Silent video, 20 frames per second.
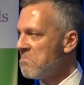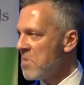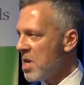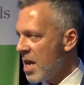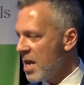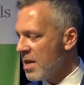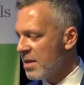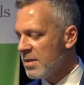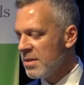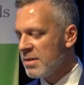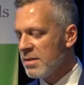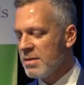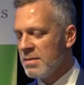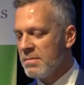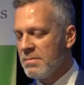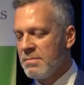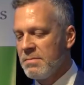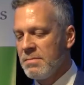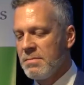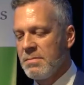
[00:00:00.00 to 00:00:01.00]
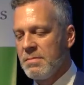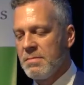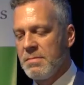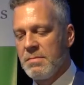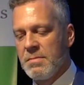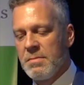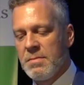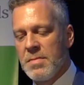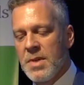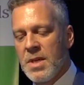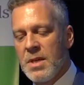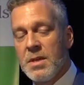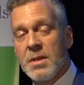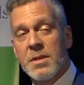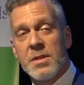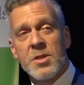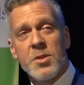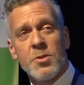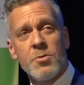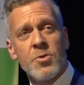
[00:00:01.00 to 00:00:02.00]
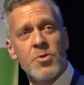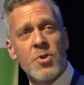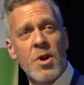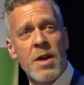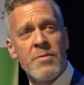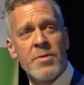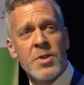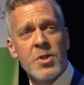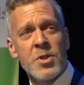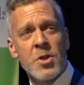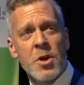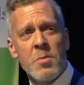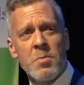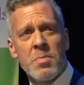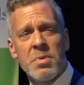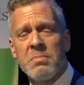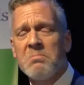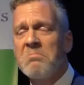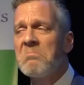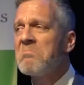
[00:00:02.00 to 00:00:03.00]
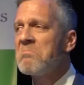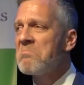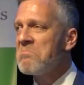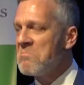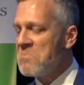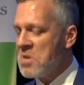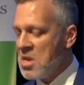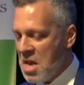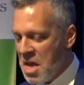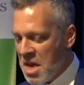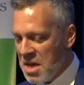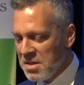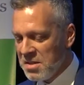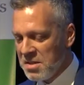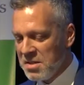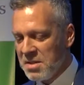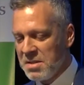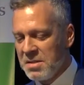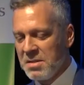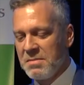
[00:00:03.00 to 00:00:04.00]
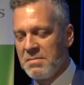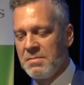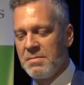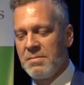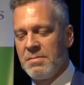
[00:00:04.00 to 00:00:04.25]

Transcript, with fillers: Yes, Still driving shock? Yes.